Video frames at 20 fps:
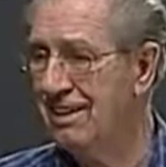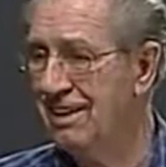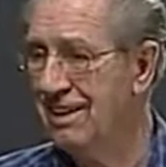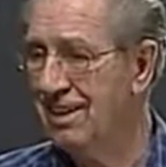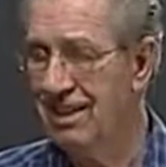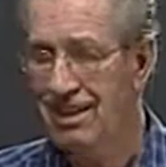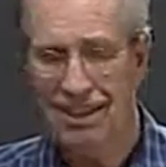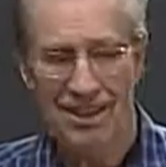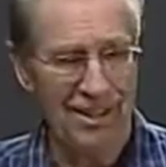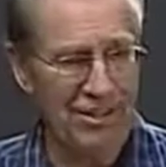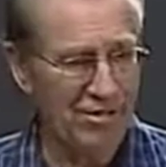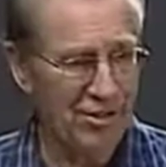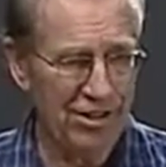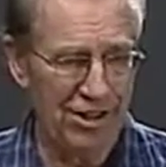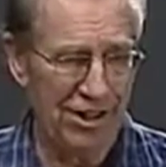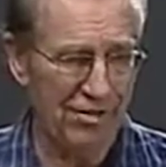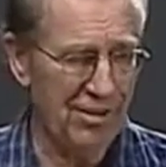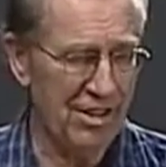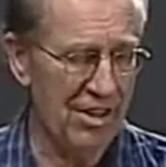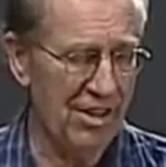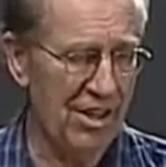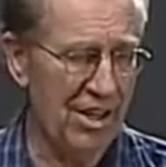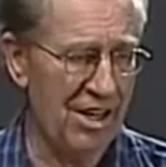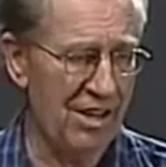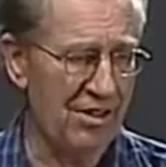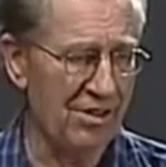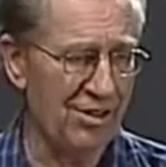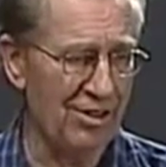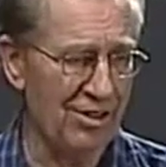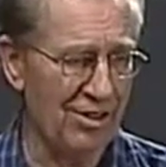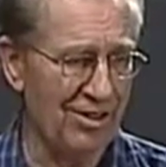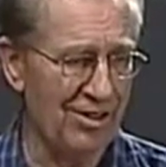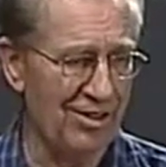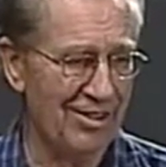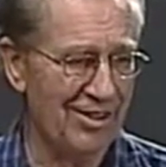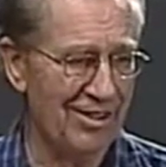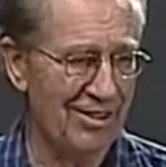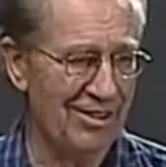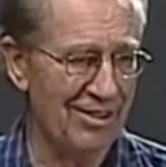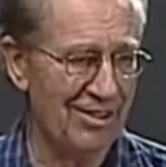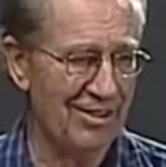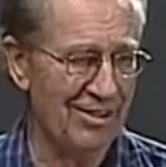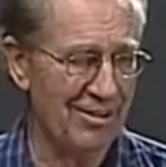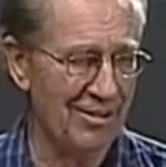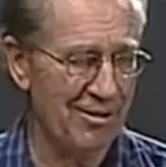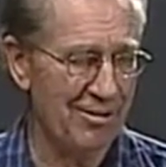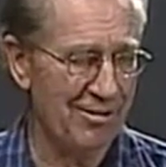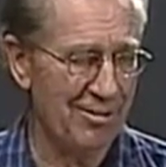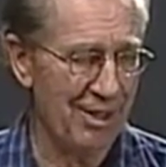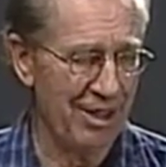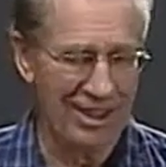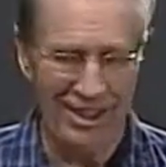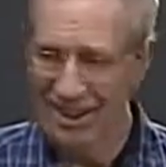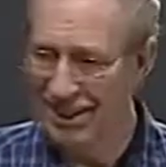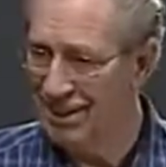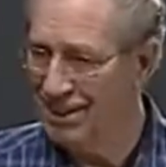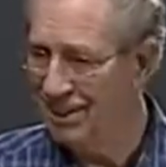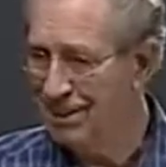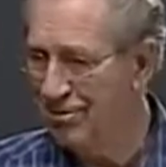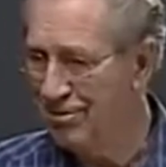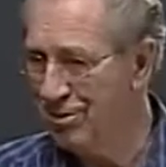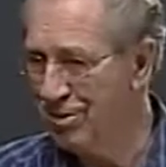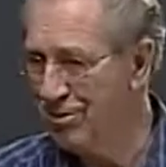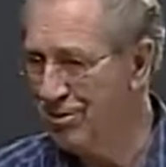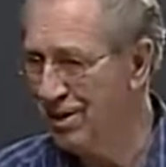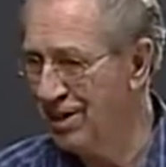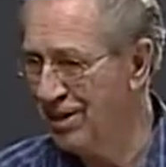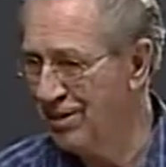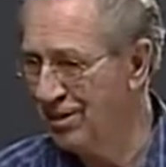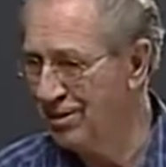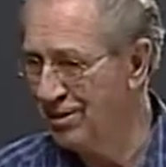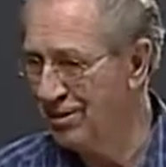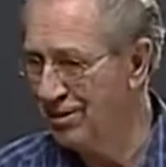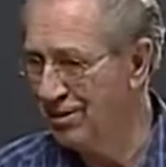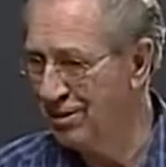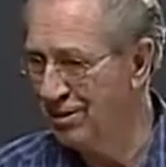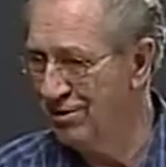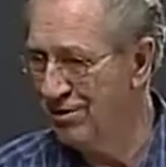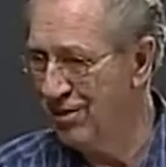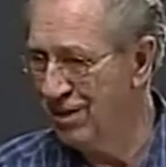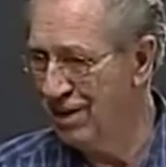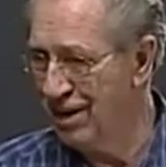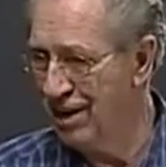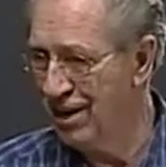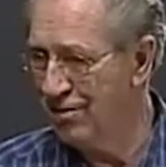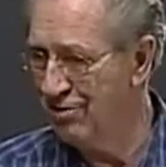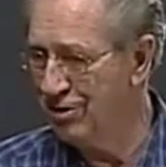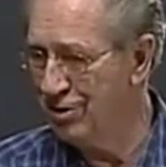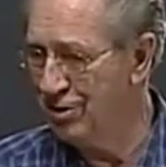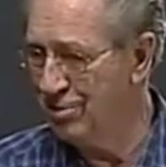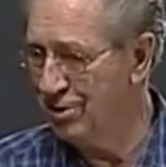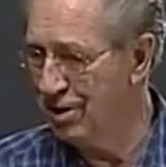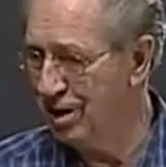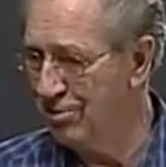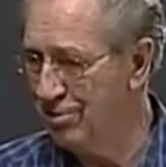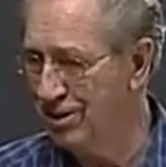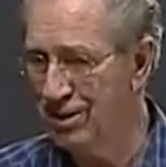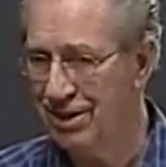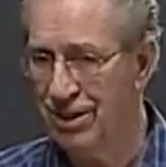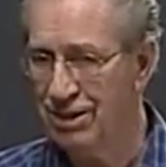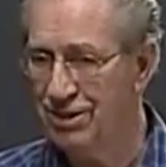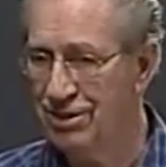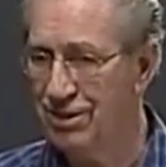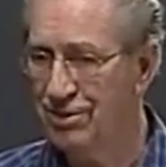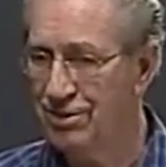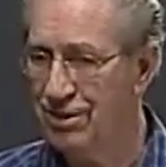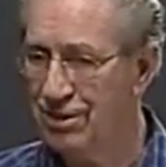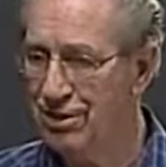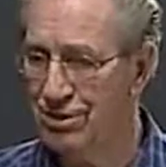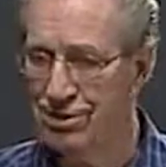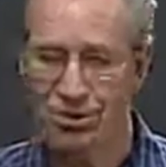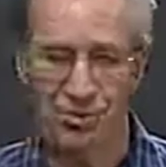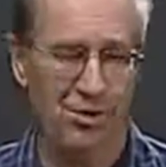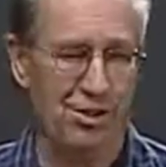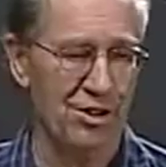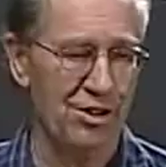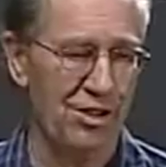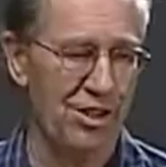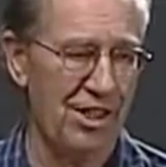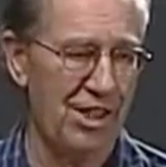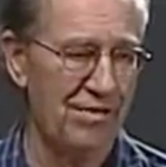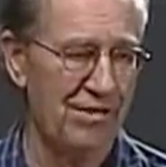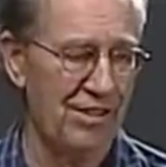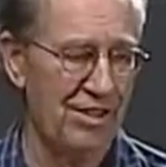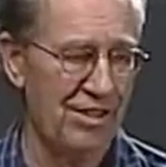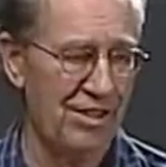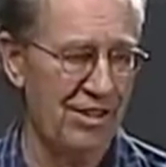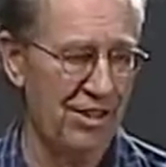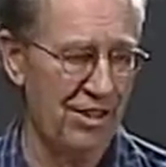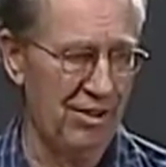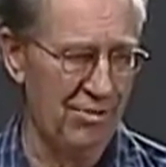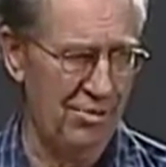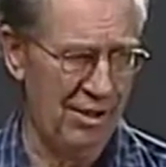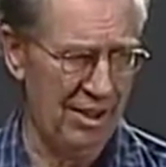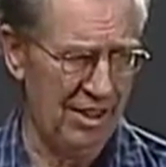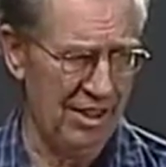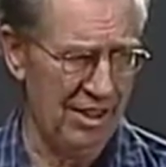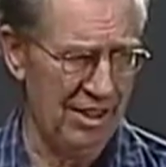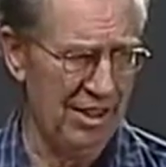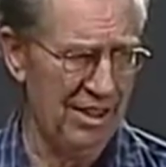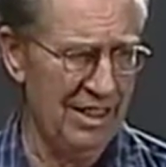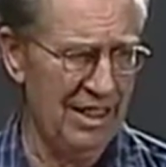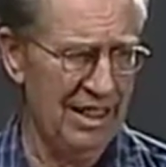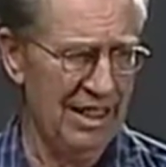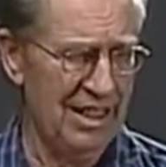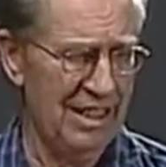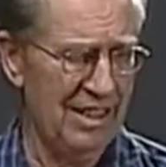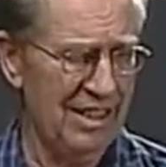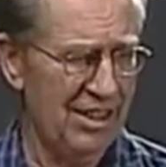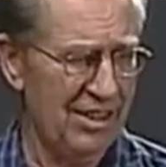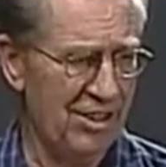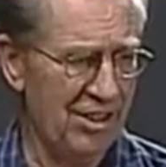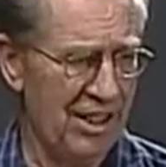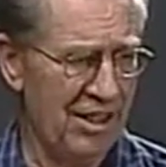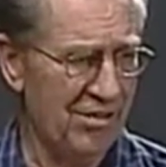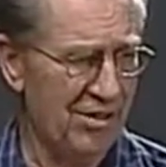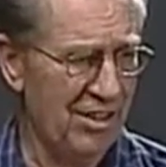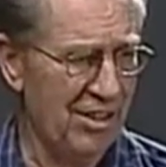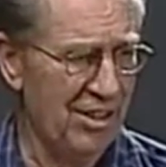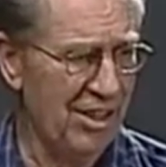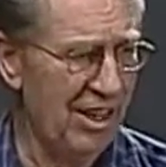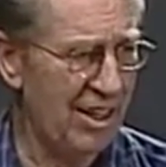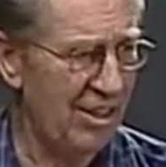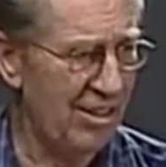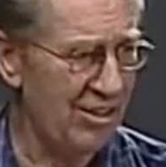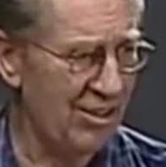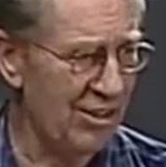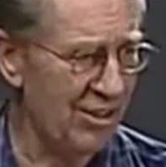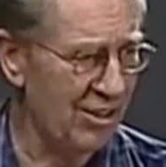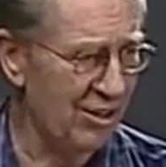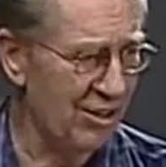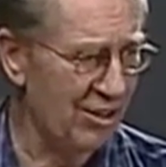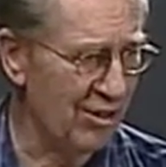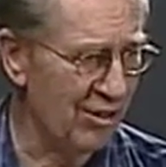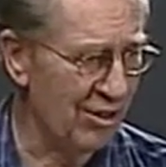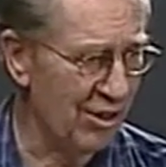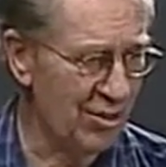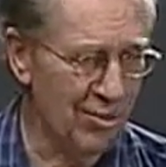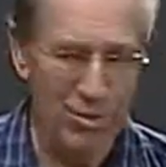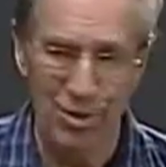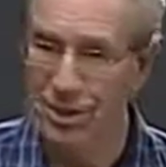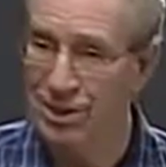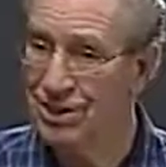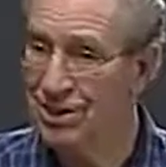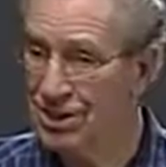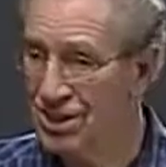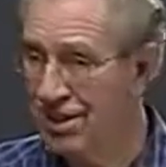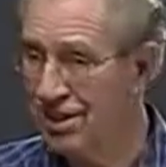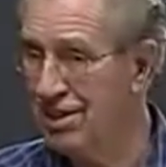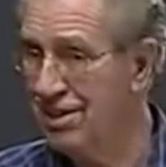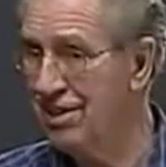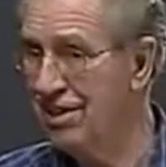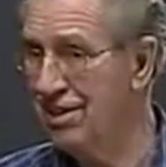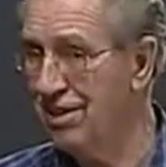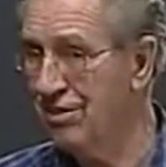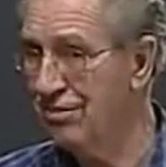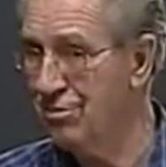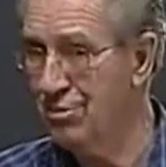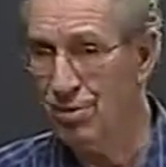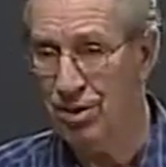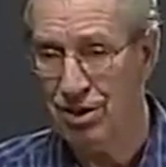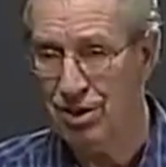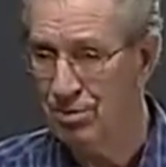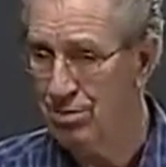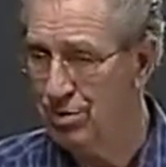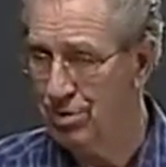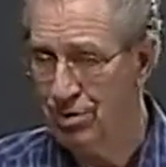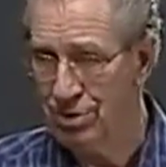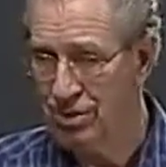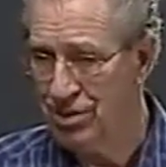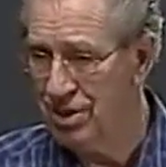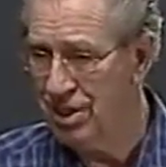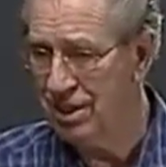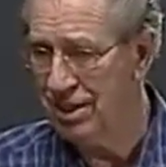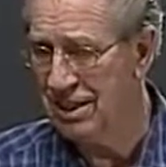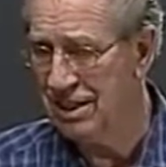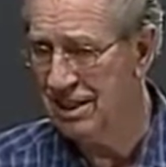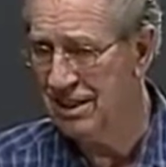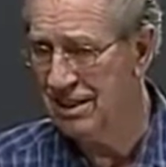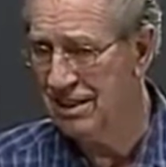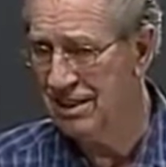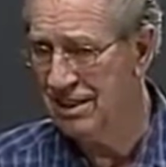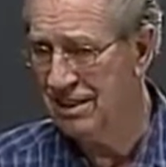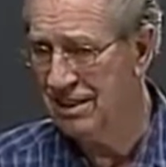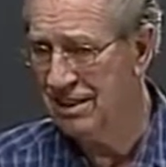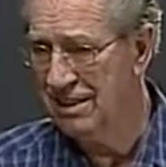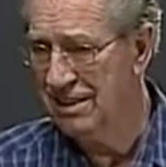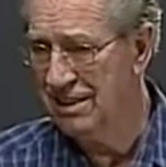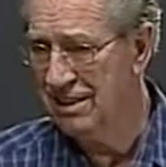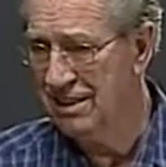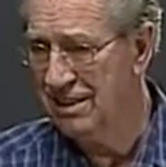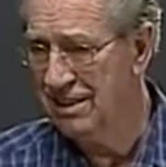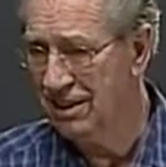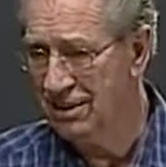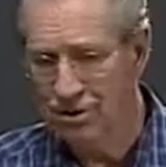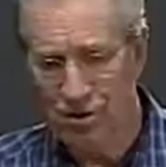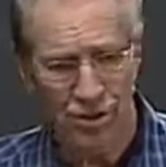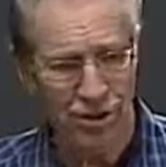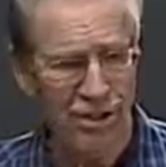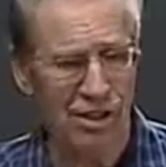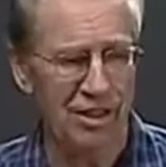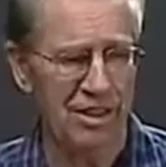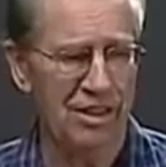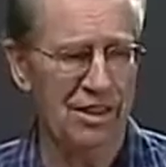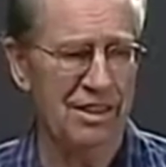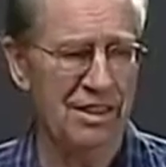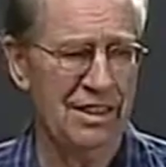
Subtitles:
I have 7,000. But again, I've reminded you, if the average population of Israel was 7 to 10 million, 7,000 is only 1/10 of 1%. That's all.